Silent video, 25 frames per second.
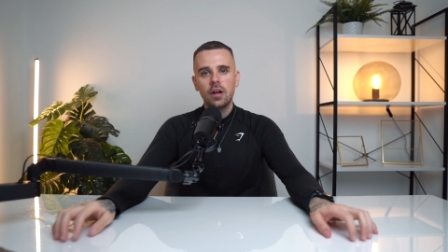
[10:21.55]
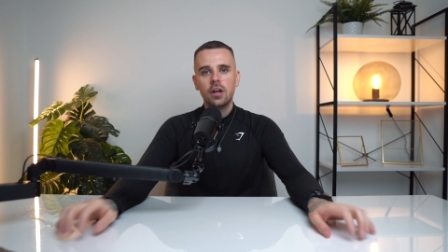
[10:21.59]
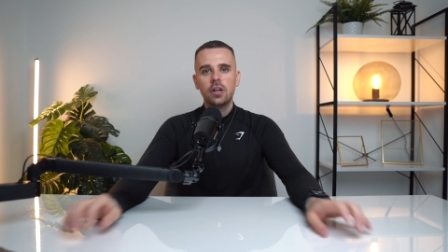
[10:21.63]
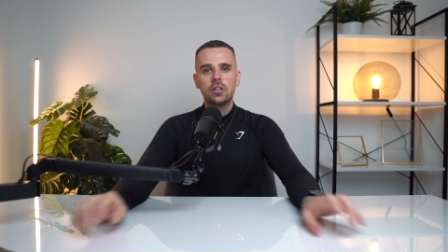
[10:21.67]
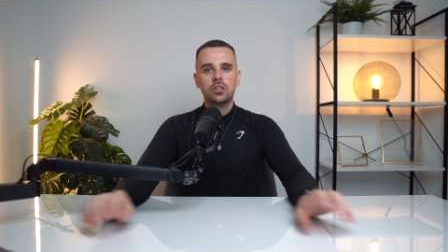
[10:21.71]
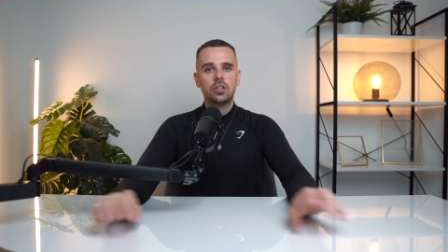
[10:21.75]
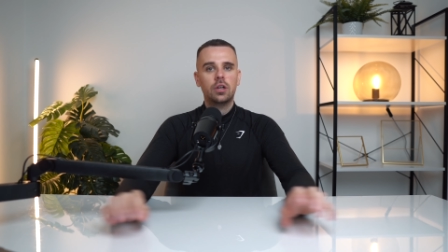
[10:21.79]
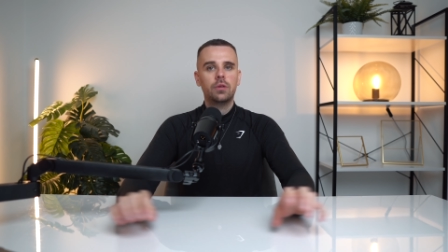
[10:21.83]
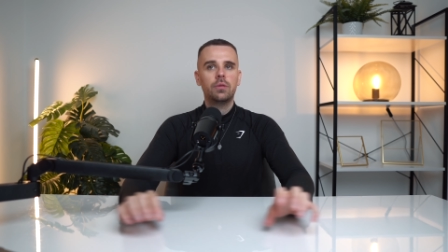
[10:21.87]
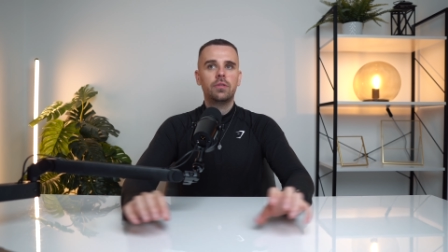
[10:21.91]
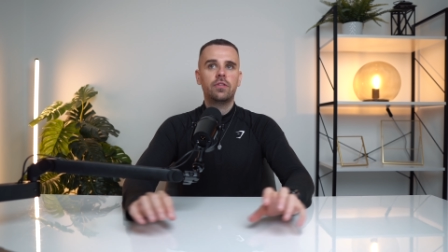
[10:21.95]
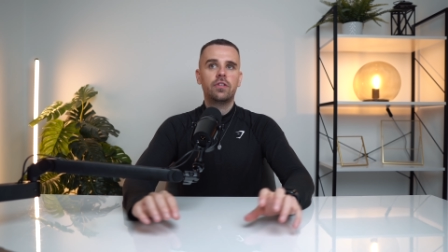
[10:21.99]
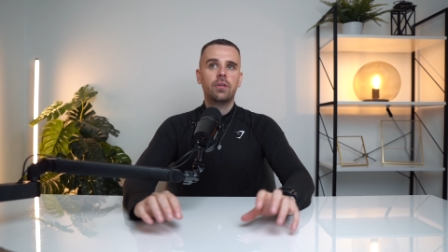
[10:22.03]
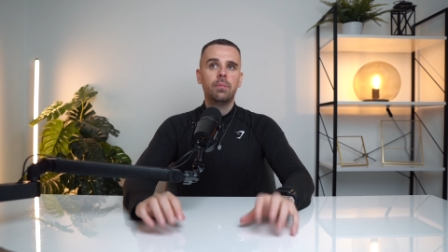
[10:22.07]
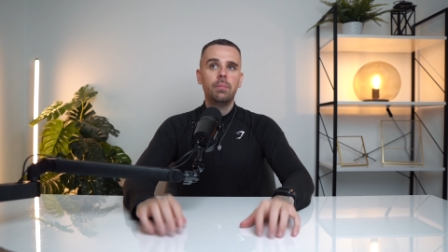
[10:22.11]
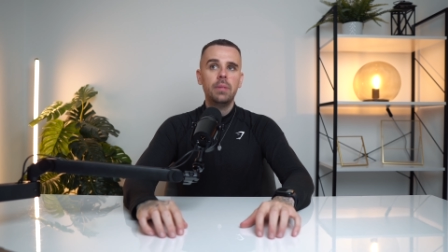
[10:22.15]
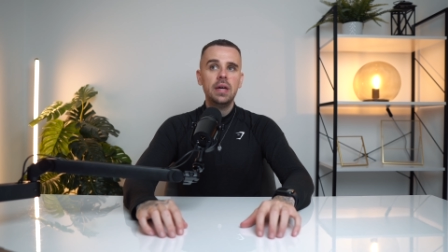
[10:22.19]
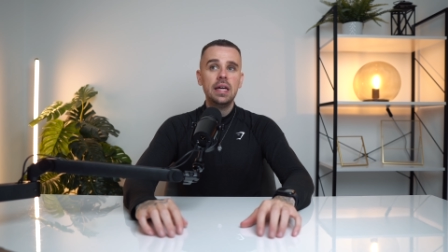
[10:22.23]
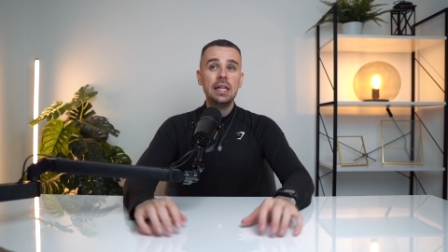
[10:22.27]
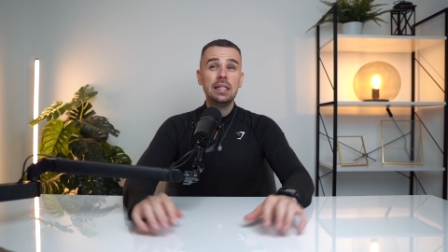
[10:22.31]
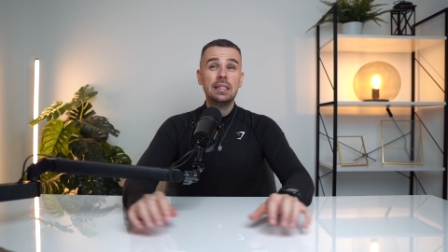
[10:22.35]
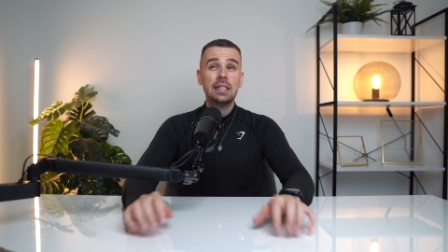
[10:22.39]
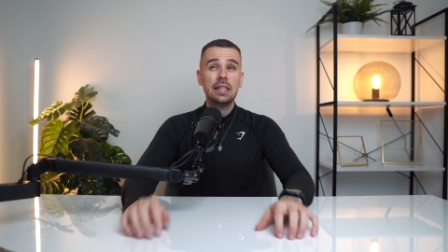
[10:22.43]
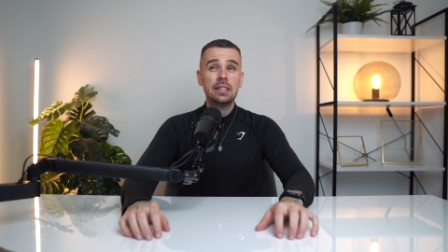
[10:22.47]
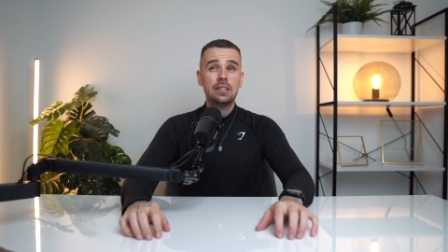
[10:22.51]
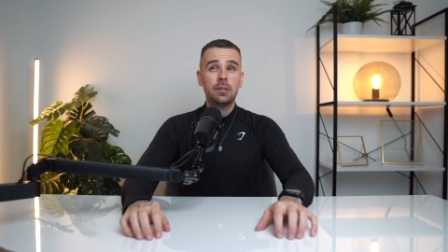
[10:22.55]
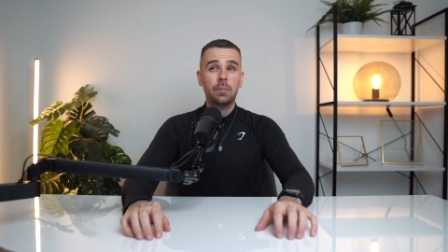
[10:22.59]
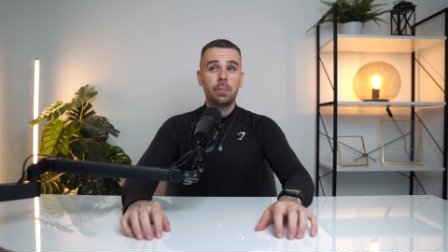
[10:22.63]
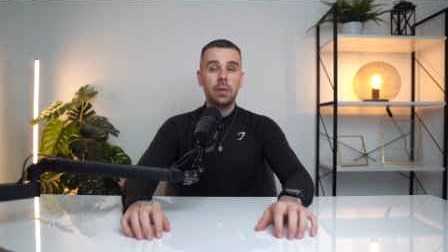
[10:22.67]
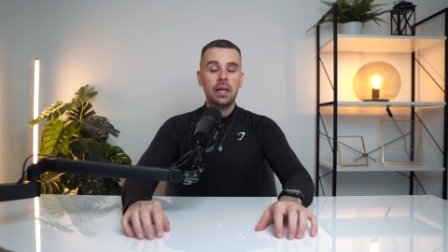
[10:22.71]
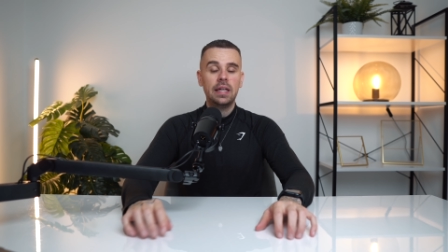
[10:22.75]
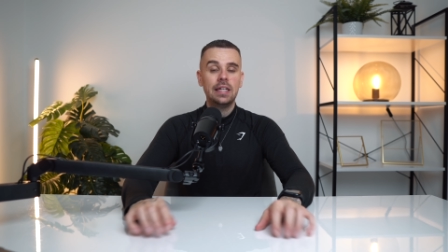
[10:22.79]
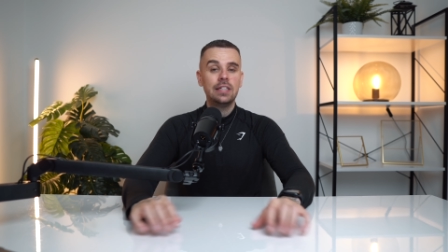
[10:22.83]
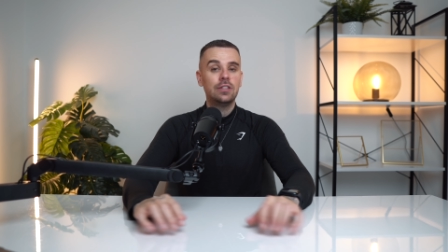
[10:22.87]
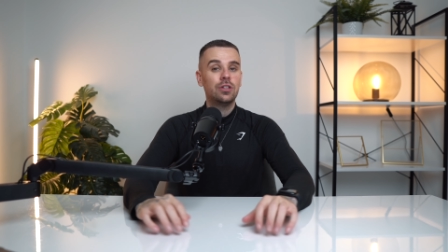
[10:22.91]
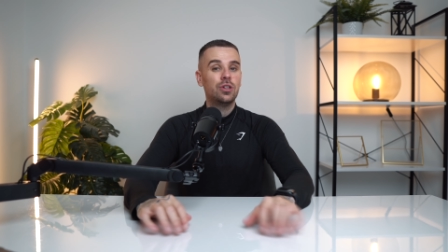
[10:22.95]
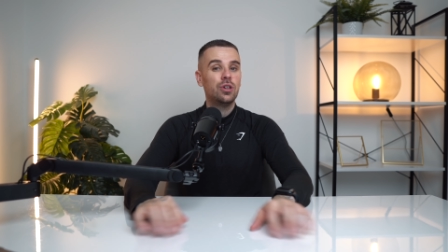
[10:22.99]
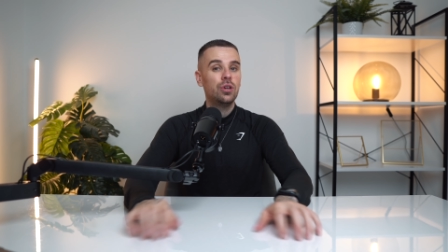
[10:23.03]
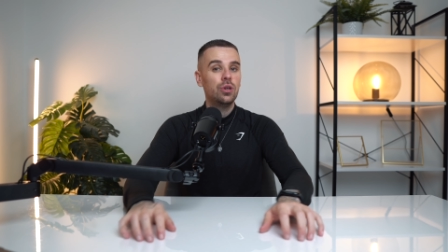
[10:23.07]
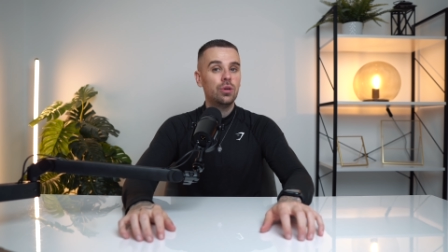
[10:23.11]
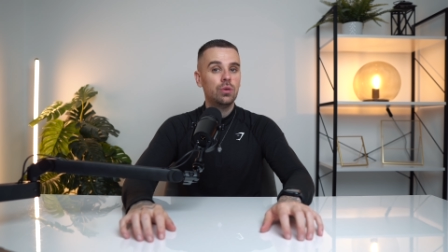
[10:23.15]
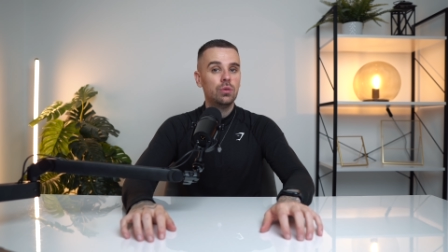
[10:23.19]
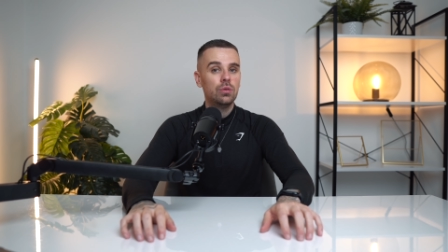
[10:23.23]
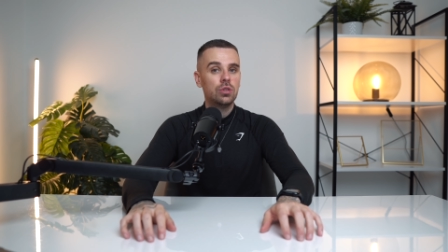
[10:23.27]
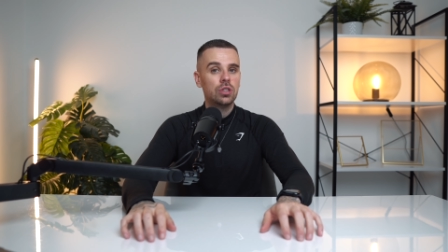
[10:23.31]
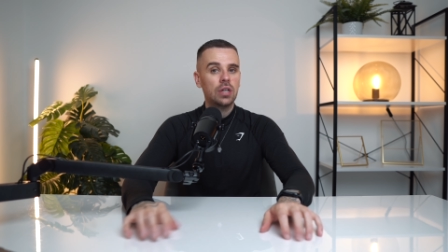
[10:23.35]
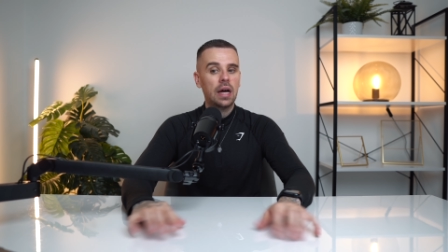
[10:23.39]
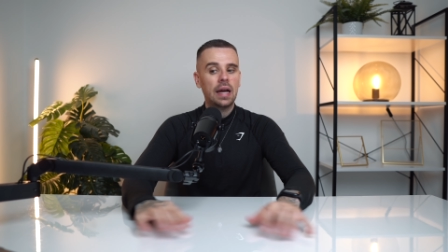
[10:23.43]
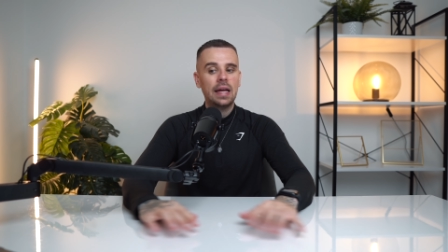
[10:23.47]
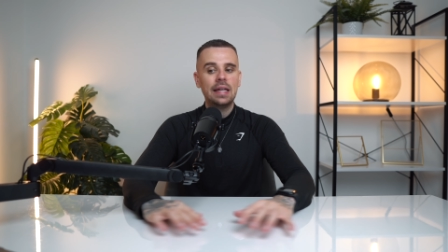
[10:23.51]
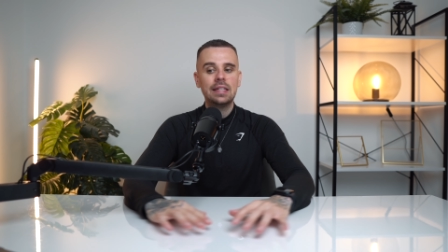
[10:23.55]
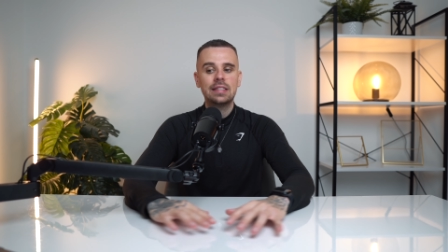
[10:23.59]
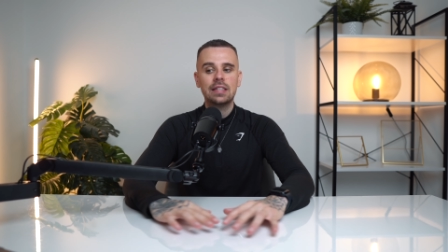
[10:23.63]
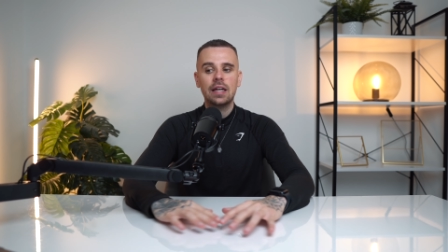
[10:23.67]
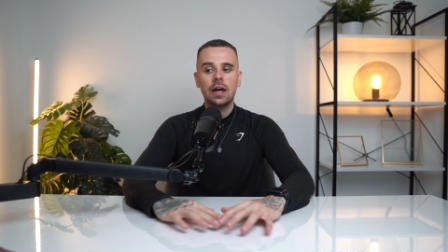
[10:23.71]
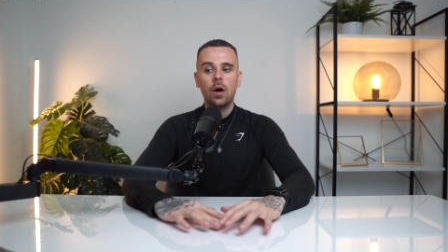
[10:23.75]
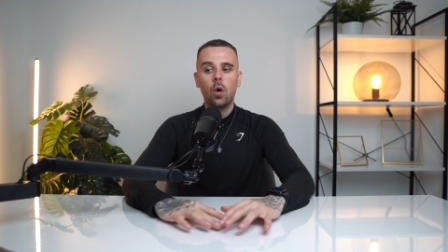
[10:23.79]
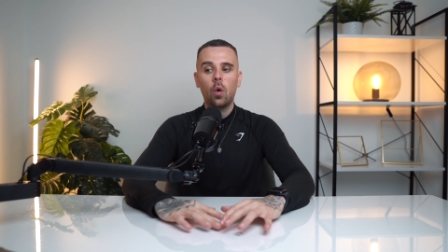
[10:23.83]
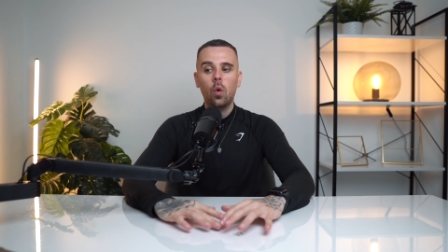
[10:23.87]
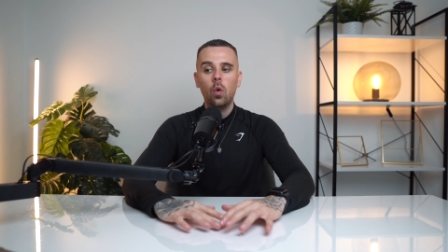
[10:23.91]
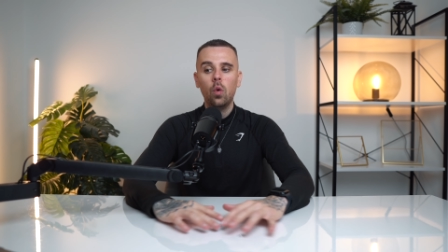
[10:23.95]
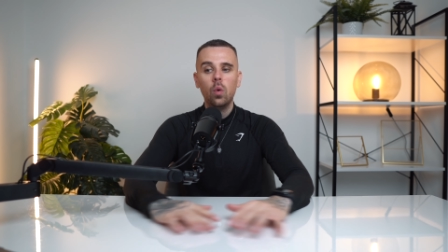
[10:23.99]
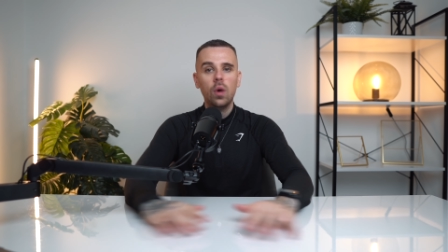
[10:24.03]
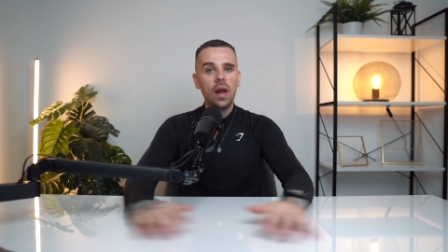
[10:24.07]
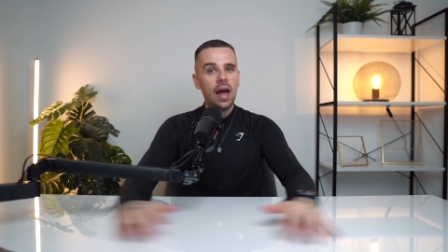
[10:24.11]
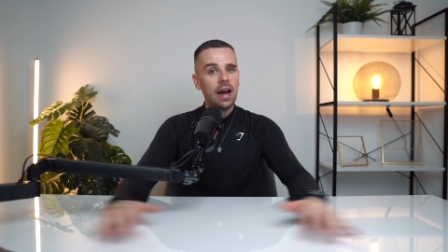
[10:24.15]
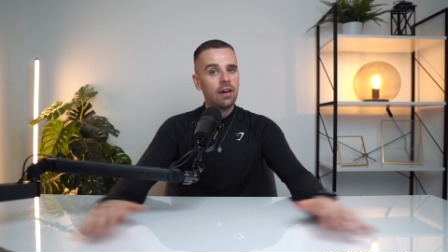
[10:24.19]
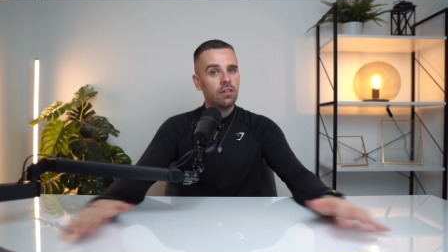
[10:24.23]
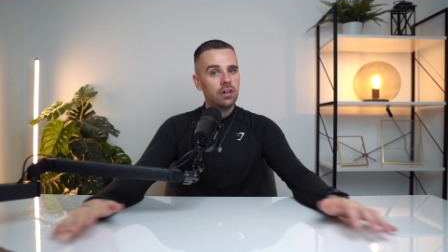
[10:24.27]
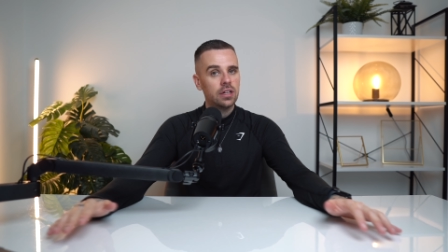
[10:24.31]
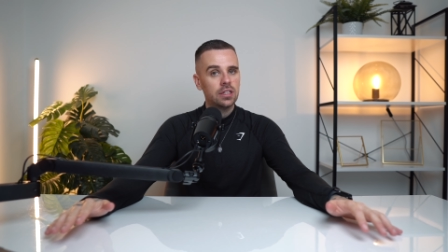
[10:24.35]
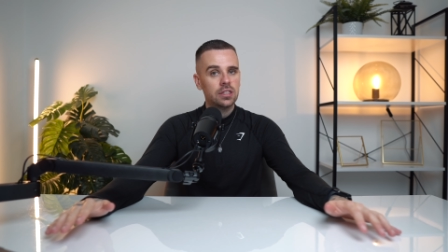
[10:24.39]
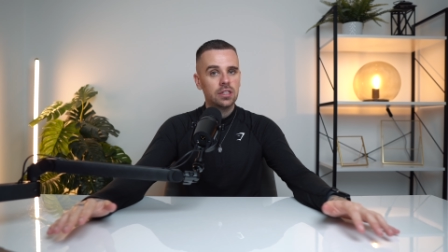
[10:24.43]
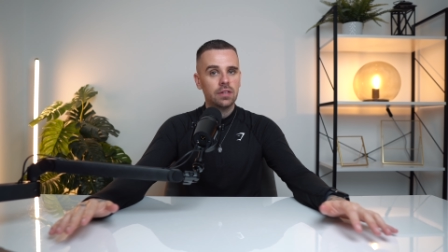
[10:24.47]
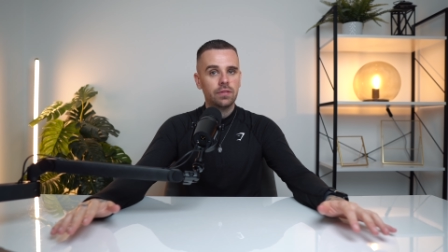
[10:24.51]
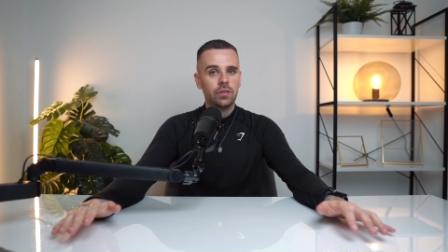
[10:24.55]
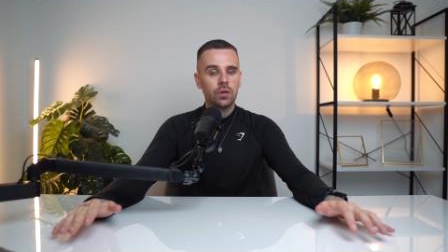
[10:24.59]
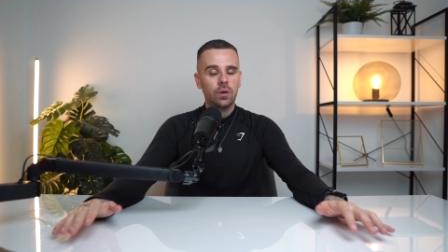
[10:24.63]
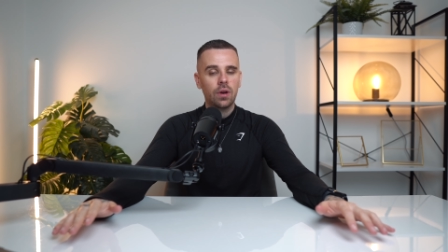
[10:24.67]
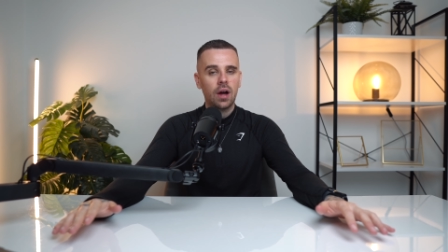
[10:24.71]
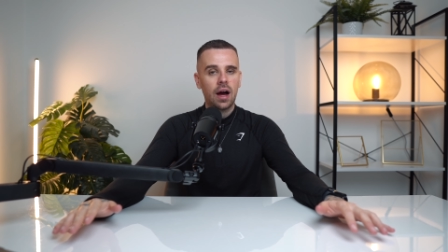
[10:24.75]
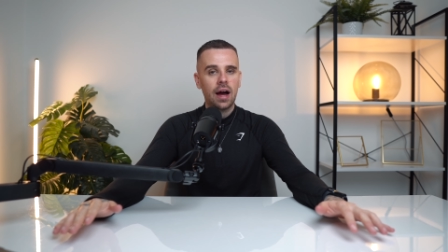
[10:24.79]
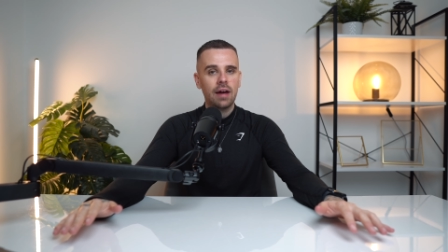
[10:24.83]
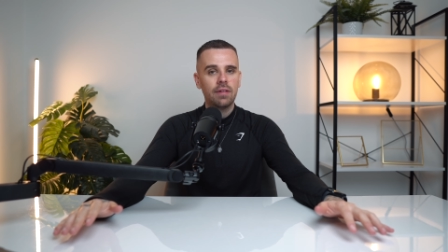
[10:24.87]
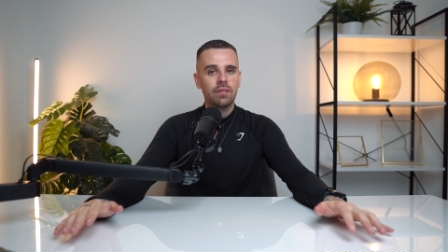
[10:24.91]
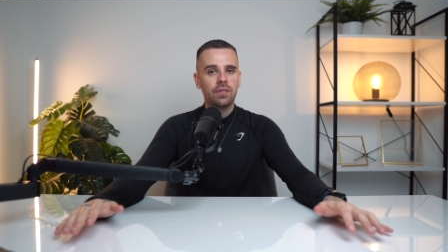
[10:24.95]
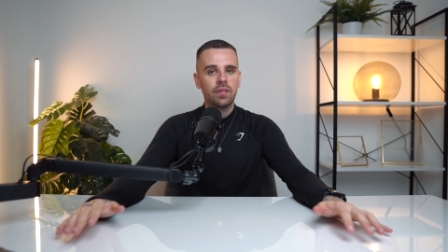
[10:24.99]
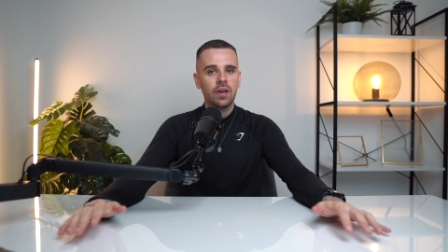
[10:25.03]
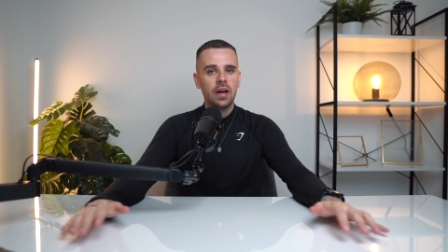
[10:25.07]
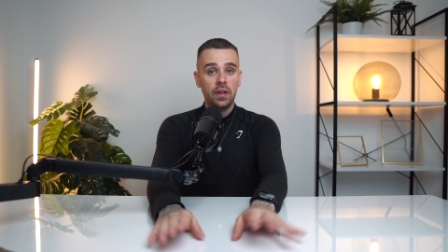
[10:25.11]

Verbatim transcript: So for me, discipline is huge and it's all areas of your life.